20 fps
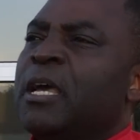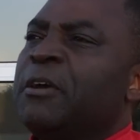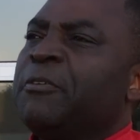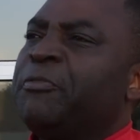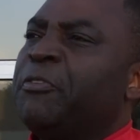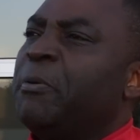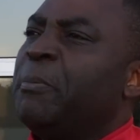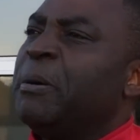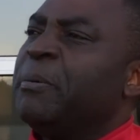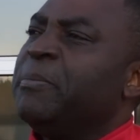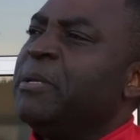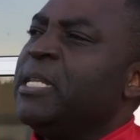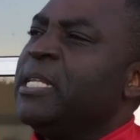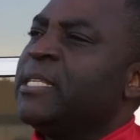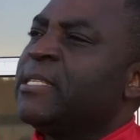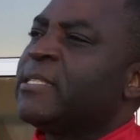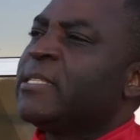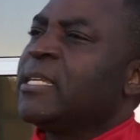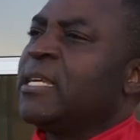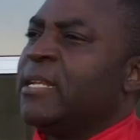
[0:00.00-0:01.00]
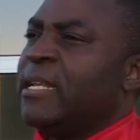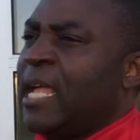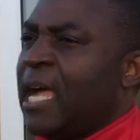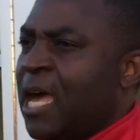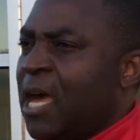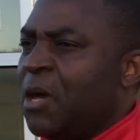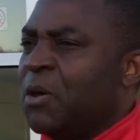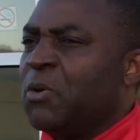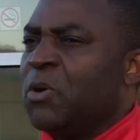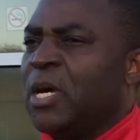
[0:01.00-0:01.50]
former minister
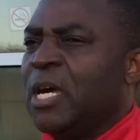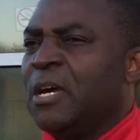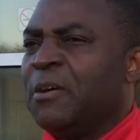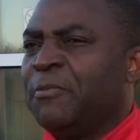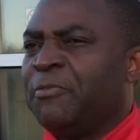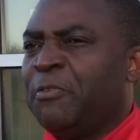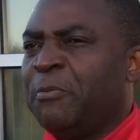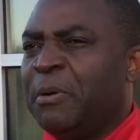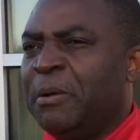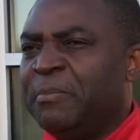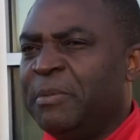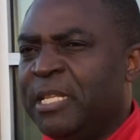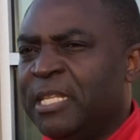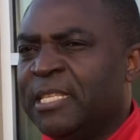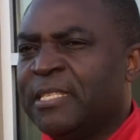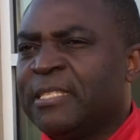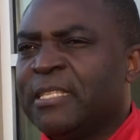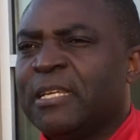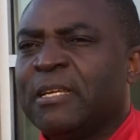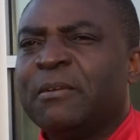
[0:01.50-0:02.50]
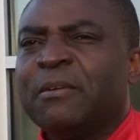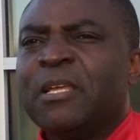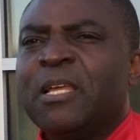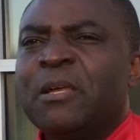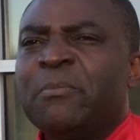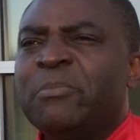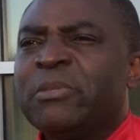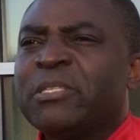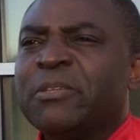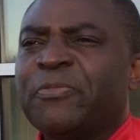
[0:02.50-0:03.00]
now, former minister,
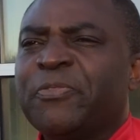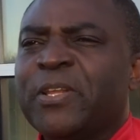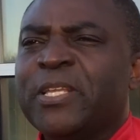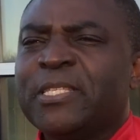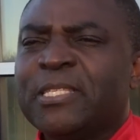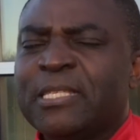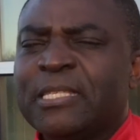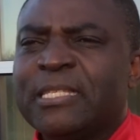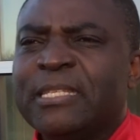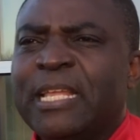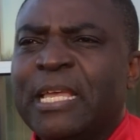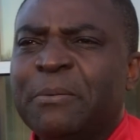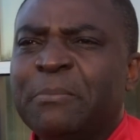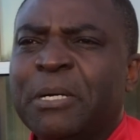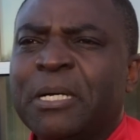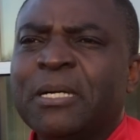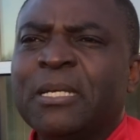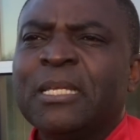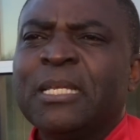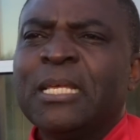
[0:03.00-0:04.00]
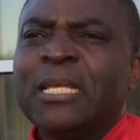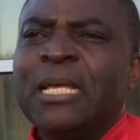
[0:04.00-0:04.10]
Mr. Francis Nema.